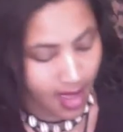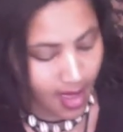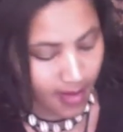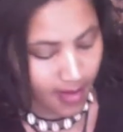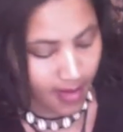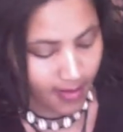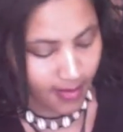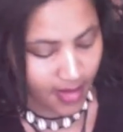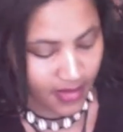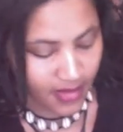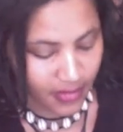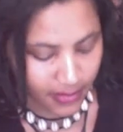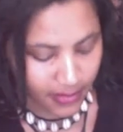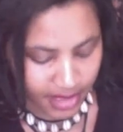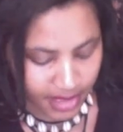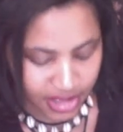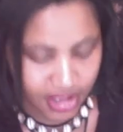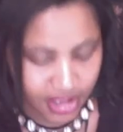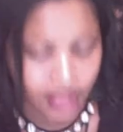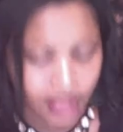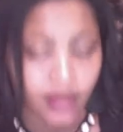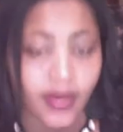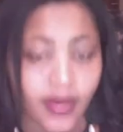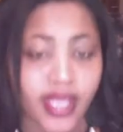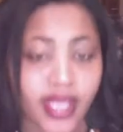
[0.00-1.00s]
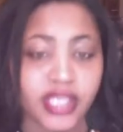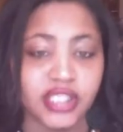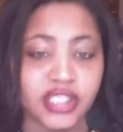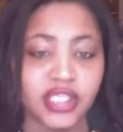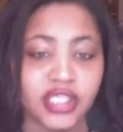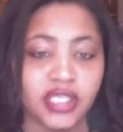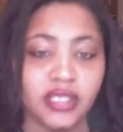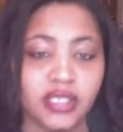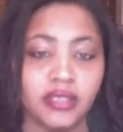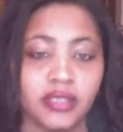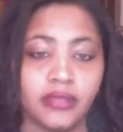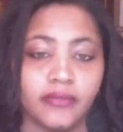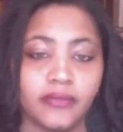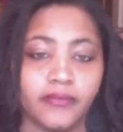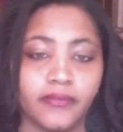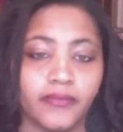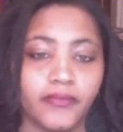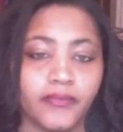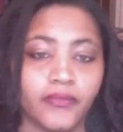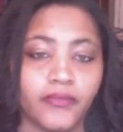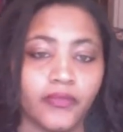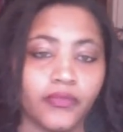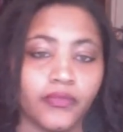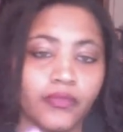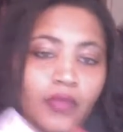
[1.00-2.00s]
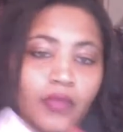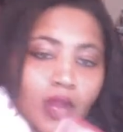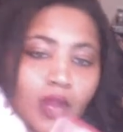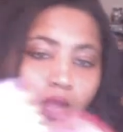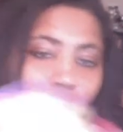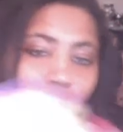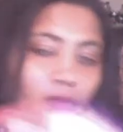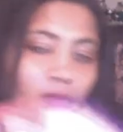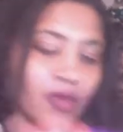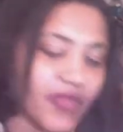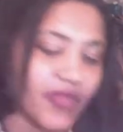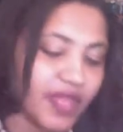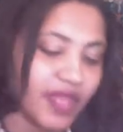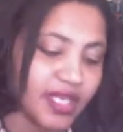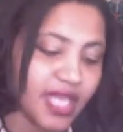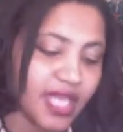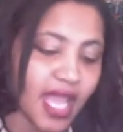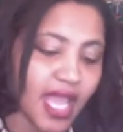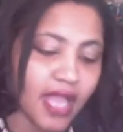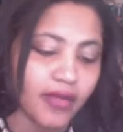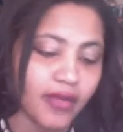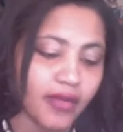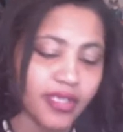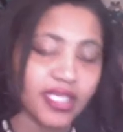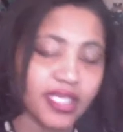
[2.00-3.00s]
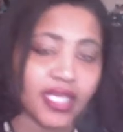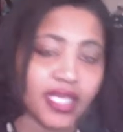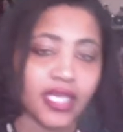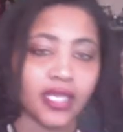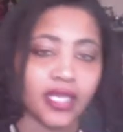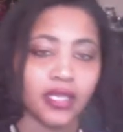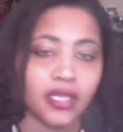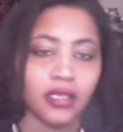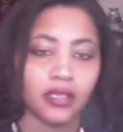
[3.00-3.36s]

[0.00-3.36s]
Mother regeneration with integrity.